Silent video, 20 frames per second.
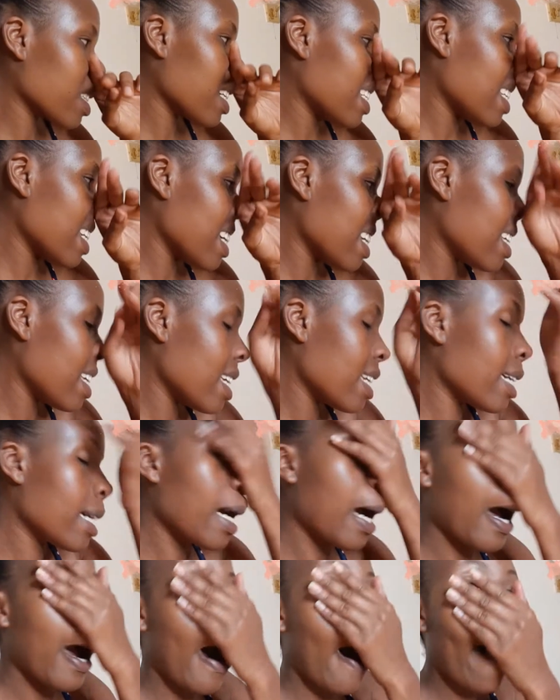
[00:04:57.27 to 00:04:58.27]

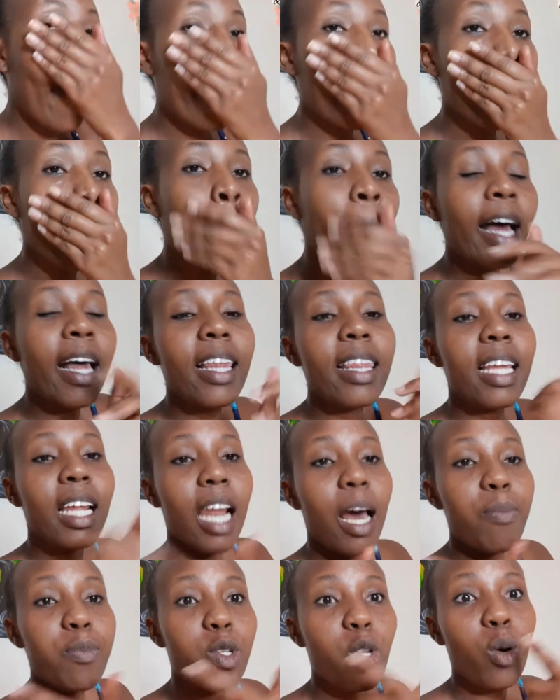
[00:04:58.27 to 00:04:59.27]
taking the
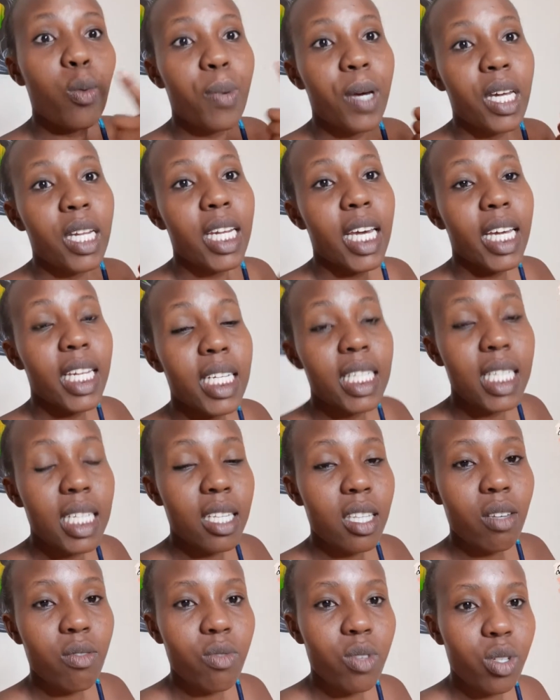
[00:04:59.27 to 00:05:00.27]
laptop and
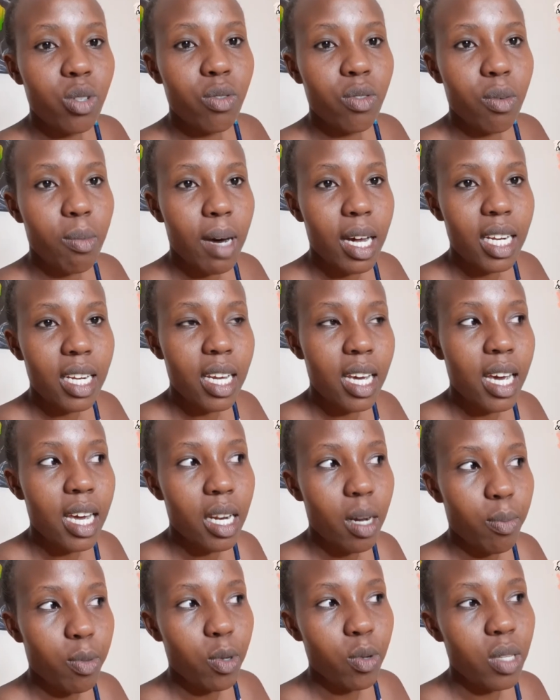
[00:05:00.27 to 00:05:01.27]
editing the video for Monday
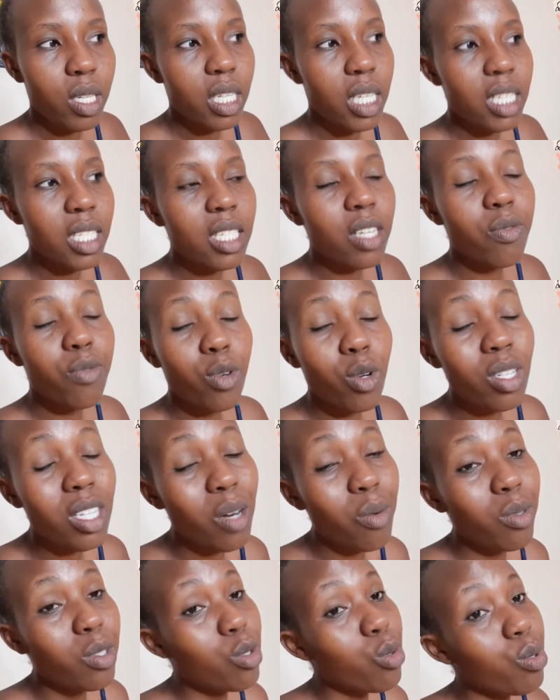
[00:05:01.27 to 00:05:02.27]
and uploading it. If not, I
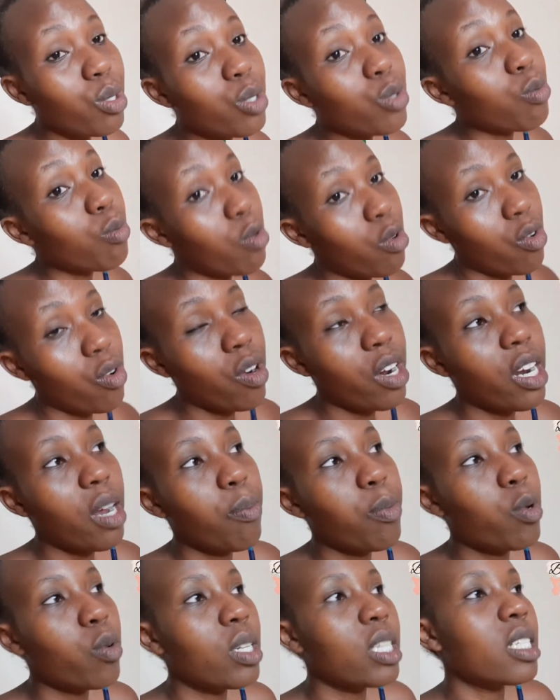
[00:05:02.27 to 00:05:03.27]
will do it tomorrow and
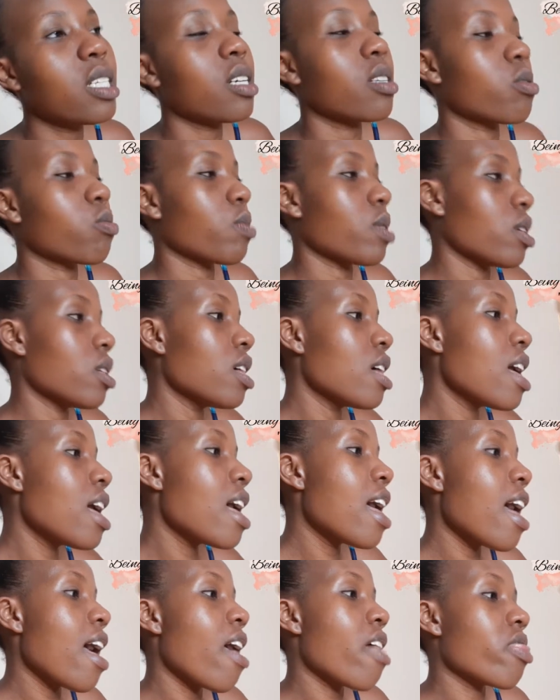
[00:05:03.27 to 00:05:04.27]
upload it as well.
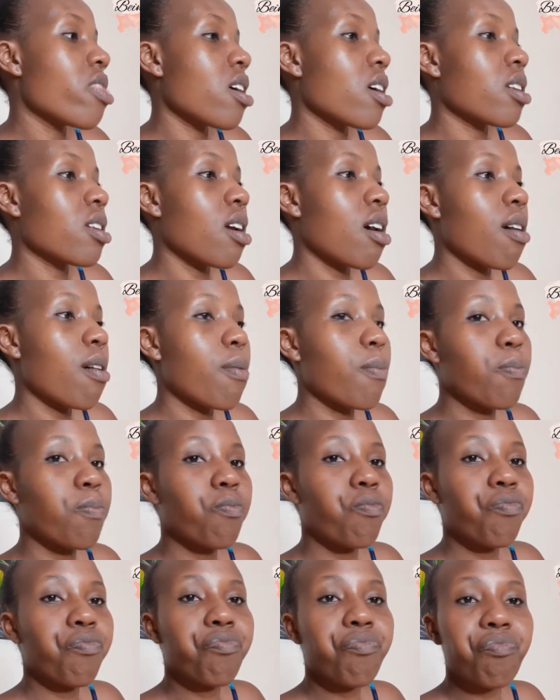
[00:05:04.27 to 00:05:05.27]
And then
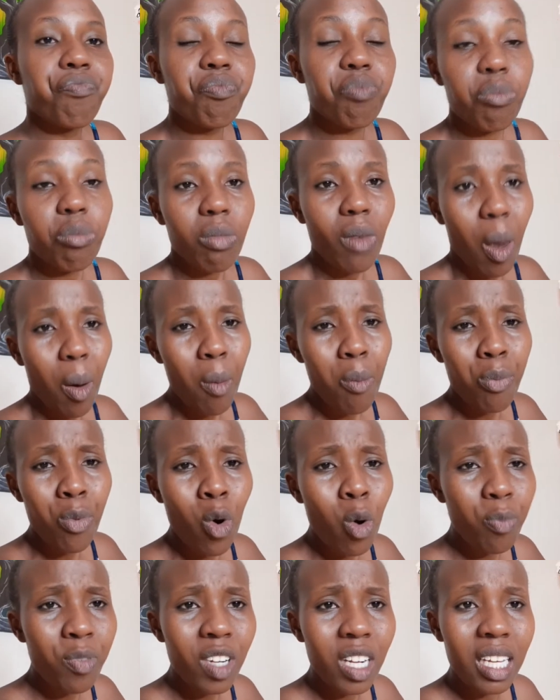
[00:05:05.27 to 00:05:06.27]

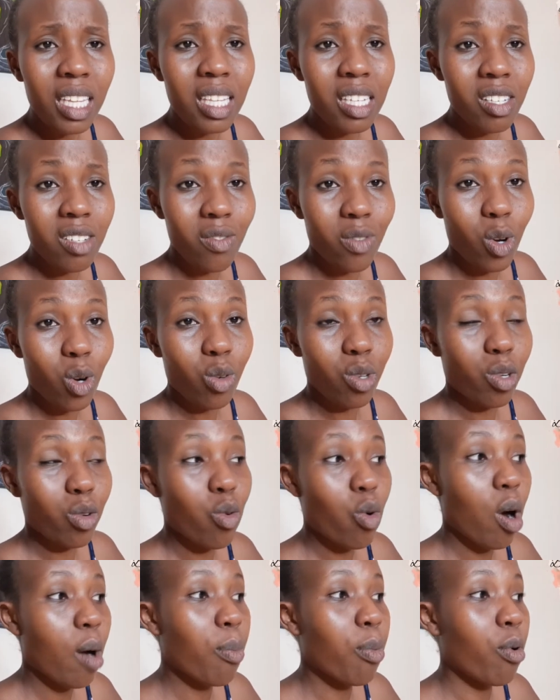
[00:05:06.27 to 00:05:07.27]
hopefully this vlog will
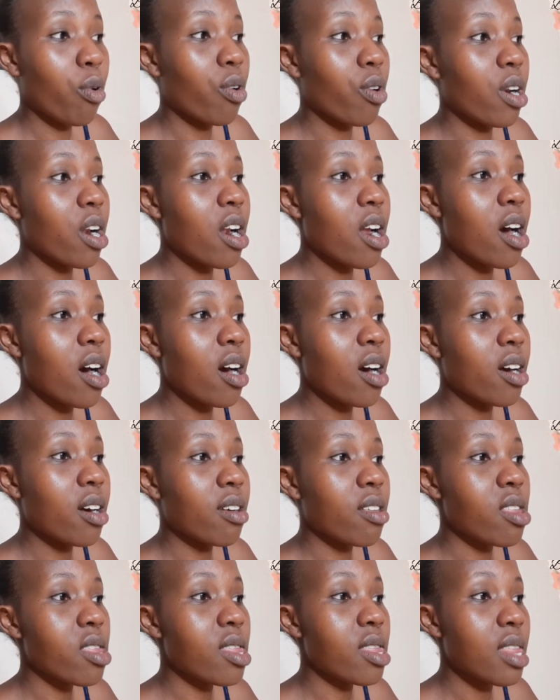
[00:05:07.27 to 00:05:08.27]
go up on
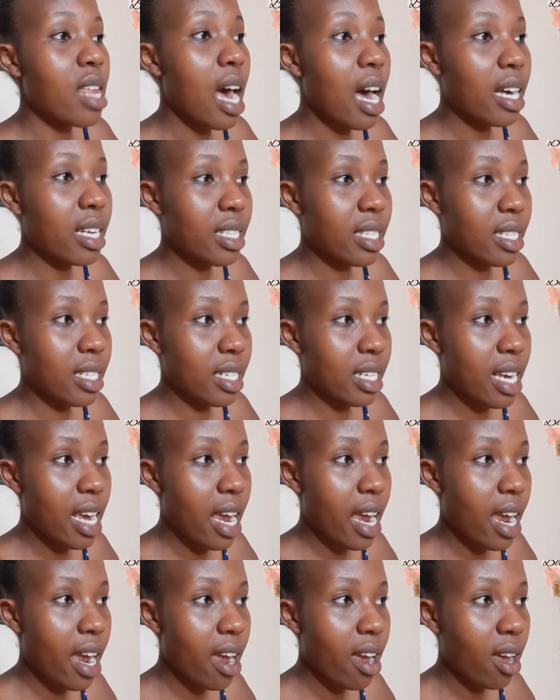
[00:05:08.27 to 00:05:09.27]

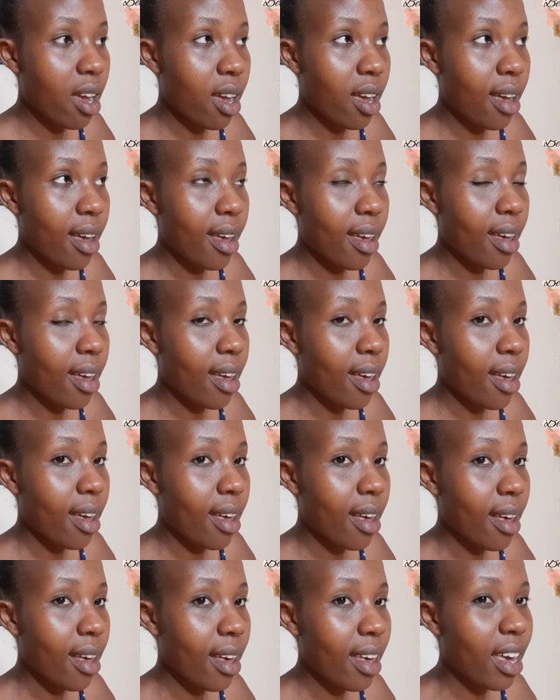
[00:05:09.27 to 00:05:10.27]
Thursday.
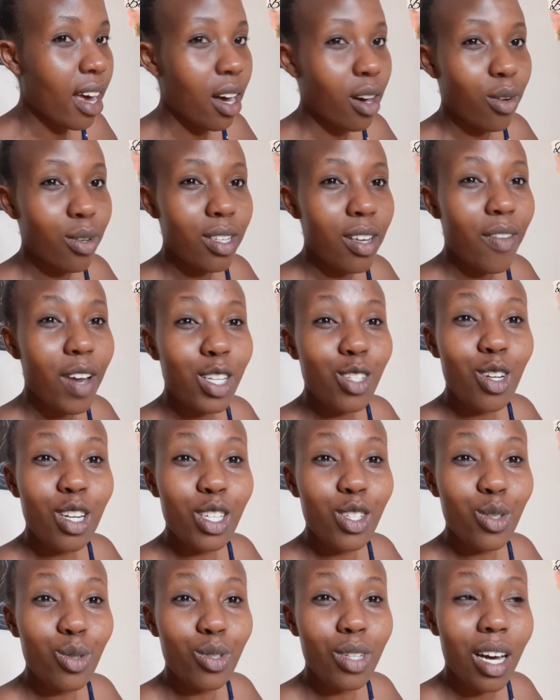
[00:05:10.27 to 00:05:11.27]
Yeah, because I've actually
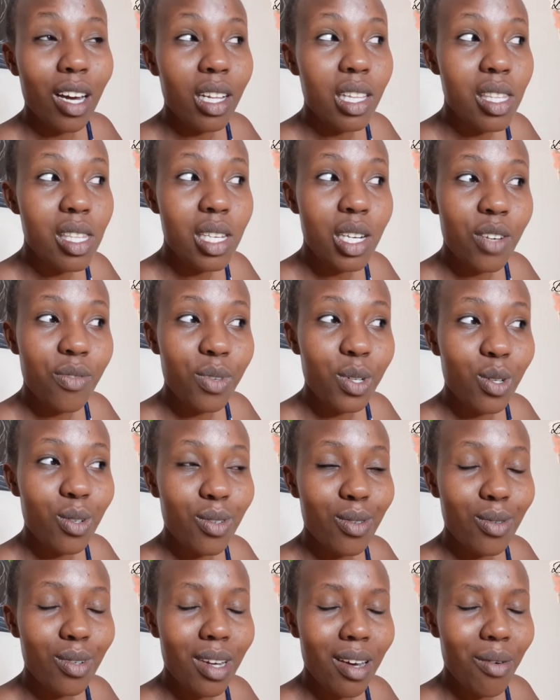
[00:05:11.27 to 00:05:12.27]
done 3
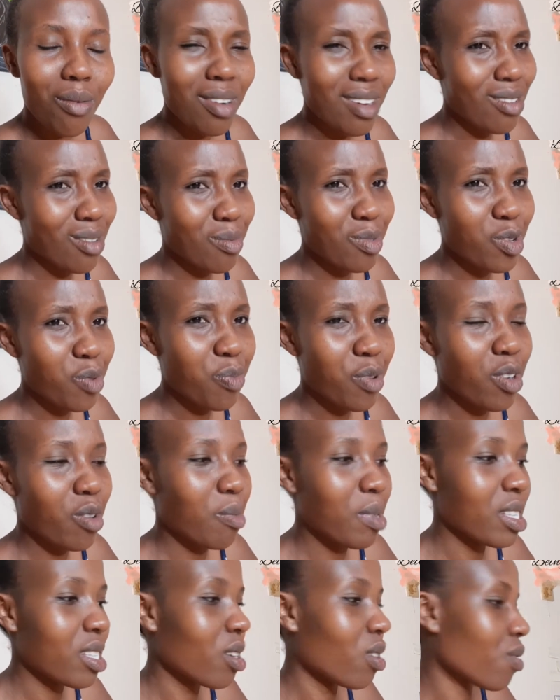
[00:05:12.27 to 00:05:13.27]
videos today. Wow, I'm so proud of
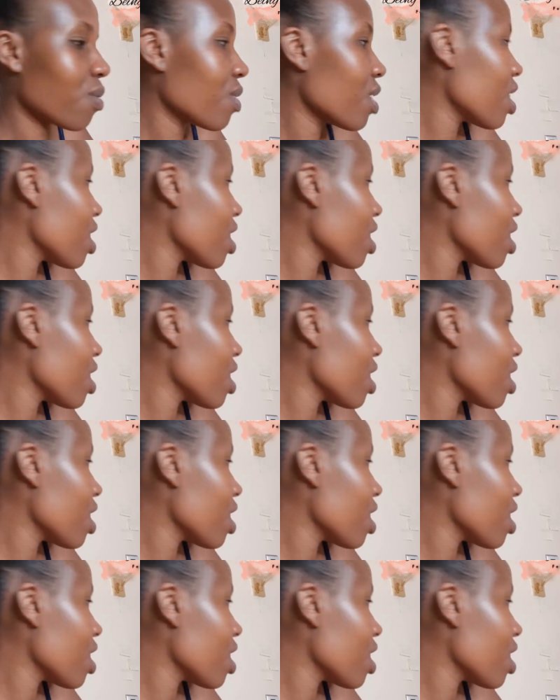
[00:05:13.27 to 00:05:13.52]
myself.